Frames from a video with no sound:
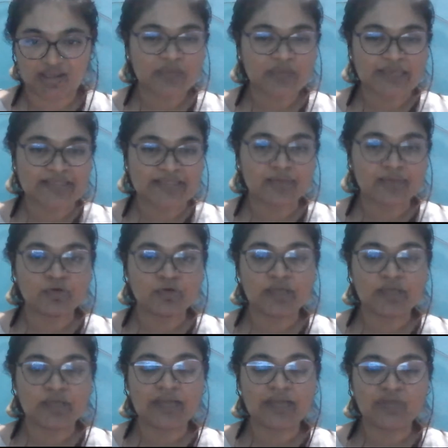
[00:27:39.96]
exam. Today
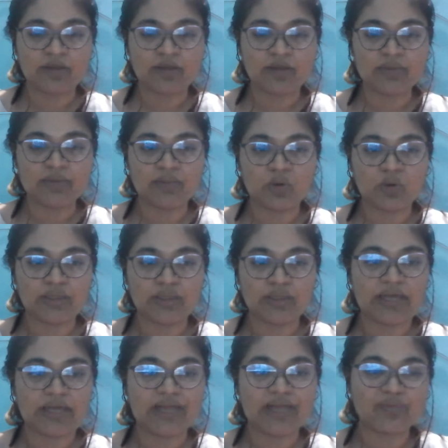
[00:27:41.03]
I'll wake up in the morning.
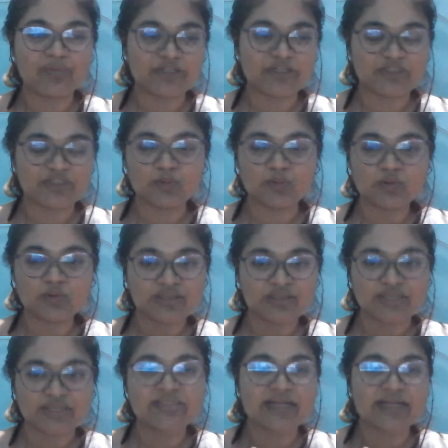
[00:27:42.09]
I'll brush up through the things
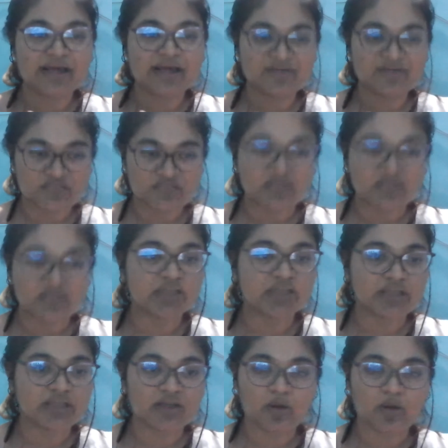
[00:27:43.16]
that I have studied till
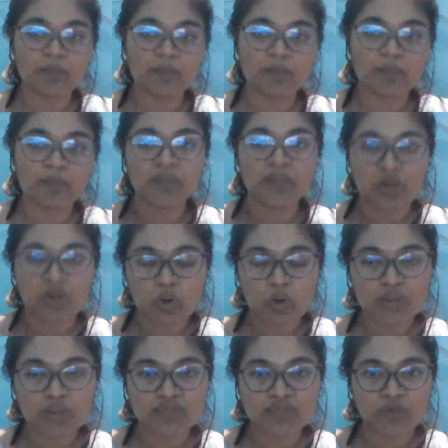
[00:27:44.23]
now. All the
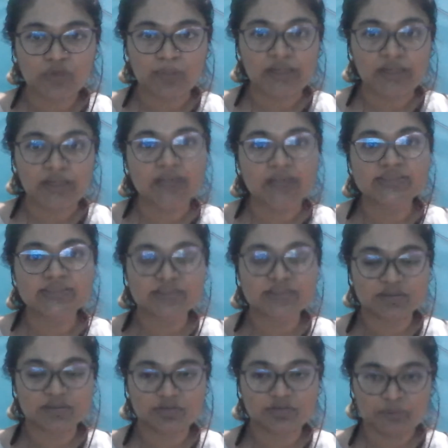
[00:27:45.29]
formulas,
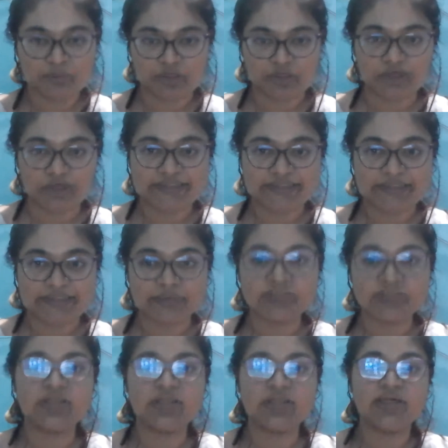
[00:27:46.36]
the periodic table,
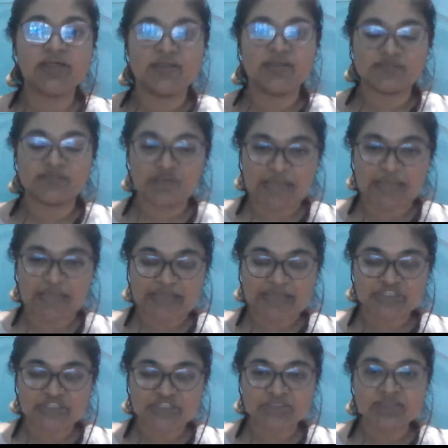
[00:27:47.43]
the
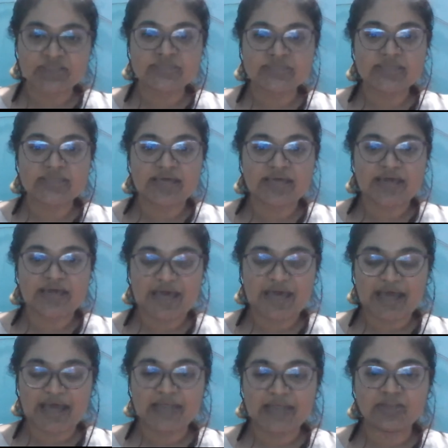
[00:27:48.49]
reactions,
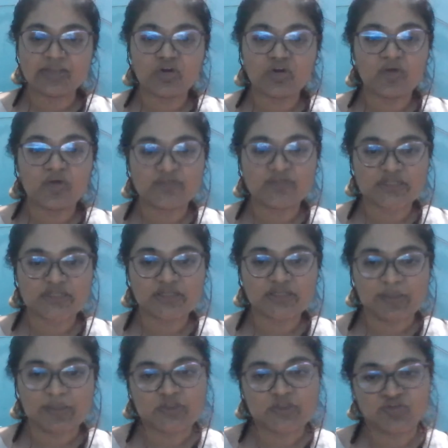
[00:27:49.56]
and your physical
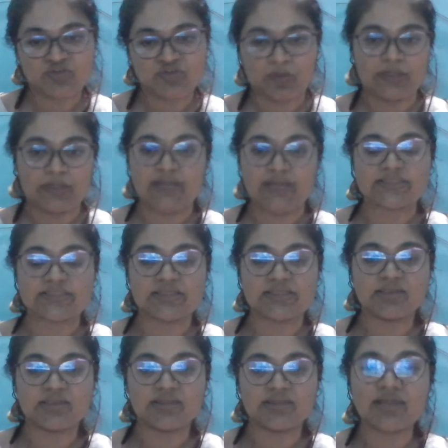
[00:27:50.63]
chemistry formulas.
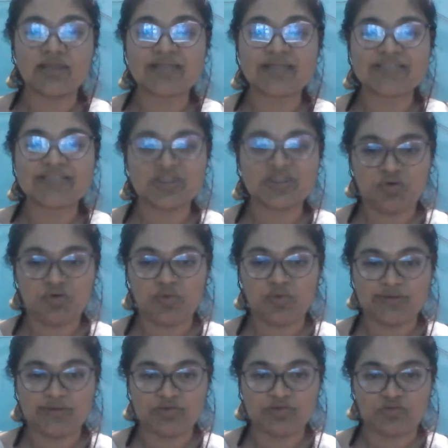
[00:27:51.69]
That's it you're going to
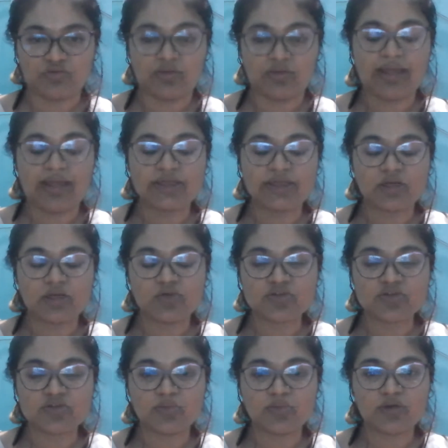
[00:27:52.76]
do. And close the
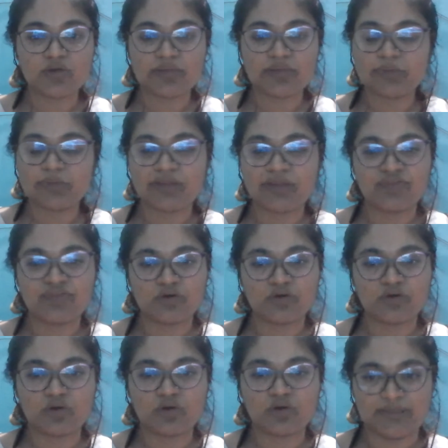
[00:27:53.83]
book and play for
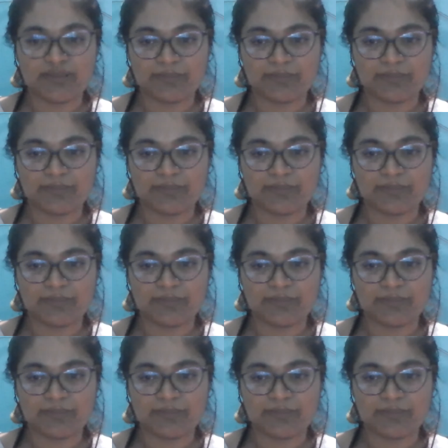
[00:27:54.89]
all day.